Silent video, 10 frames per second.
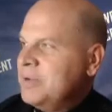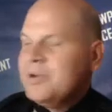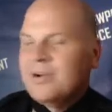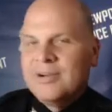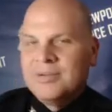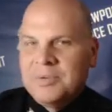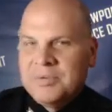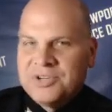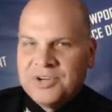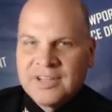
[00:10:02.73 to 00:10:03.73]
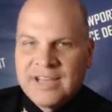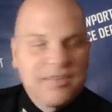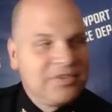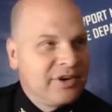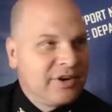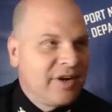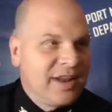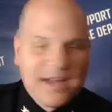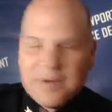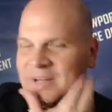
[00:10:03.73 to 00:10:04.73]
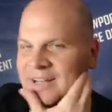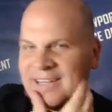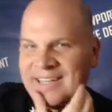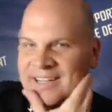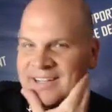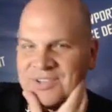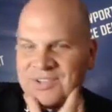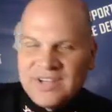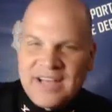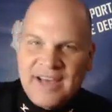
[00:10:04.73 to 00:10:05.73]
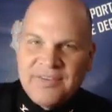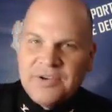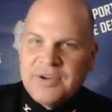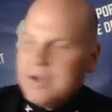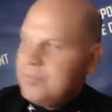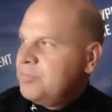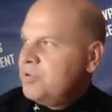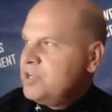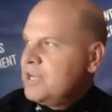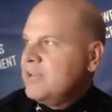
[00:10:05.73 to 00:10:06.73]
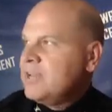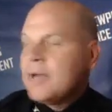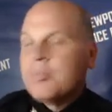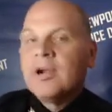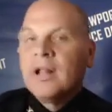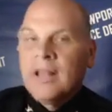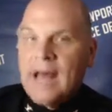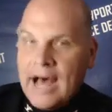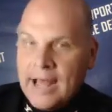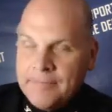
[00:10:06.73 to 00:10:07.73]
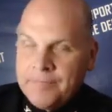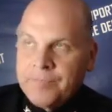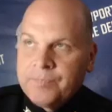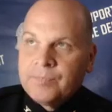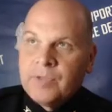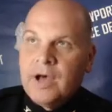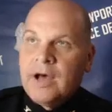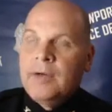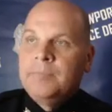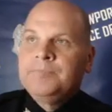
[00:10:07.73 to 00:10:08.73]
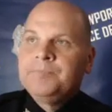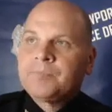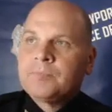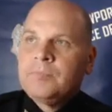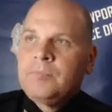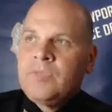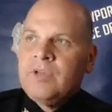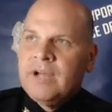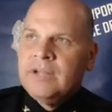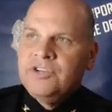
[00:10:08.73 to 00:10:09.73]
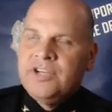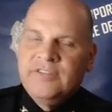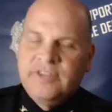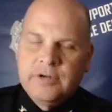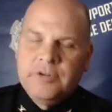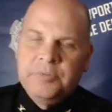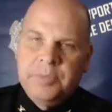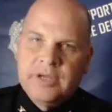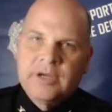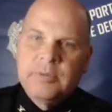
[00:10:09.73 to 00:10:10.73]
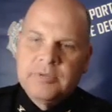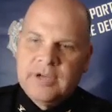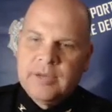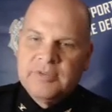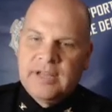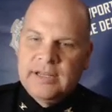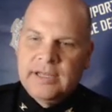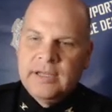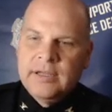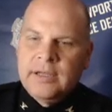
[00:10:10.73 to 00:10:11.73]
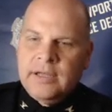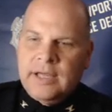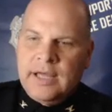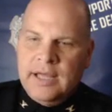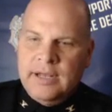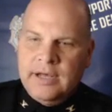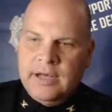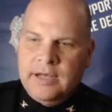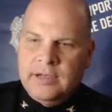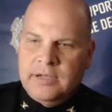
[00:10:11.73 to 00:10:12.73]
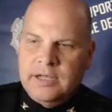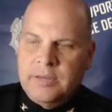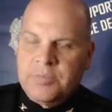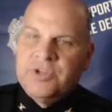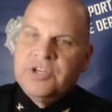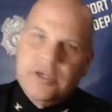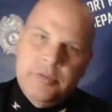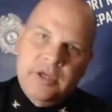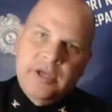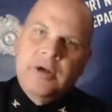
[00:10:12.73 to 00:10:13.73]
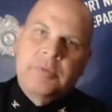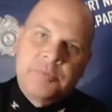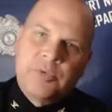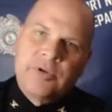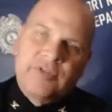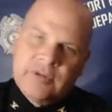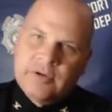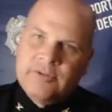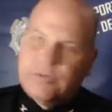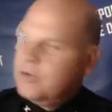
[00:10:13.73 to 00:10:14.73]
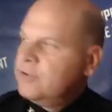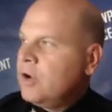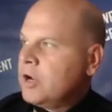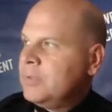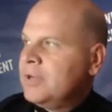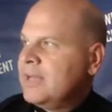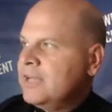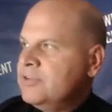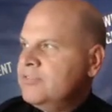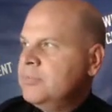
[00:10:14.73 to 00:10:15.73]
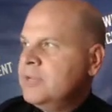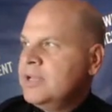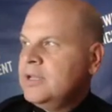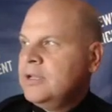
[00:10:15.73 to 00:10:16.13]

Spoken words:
you're at the cafeteria right now, but it's good to have you, and I appreciate you, Cameron, a lot. Um, got the chance to hear you speak a couple times lately, and I appreciate you being at our memorial service. We're going to talk about that in just a minute,